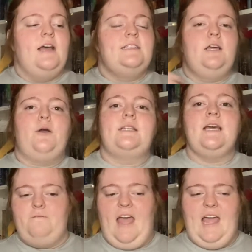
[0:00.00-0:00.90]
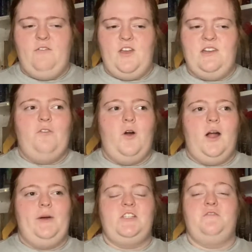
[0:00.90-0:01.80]
secret haven for a
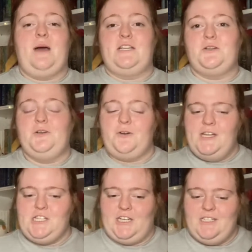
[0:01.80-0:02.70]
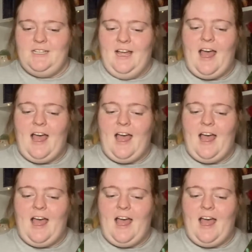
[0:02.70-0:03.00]
bunch of magical creatures.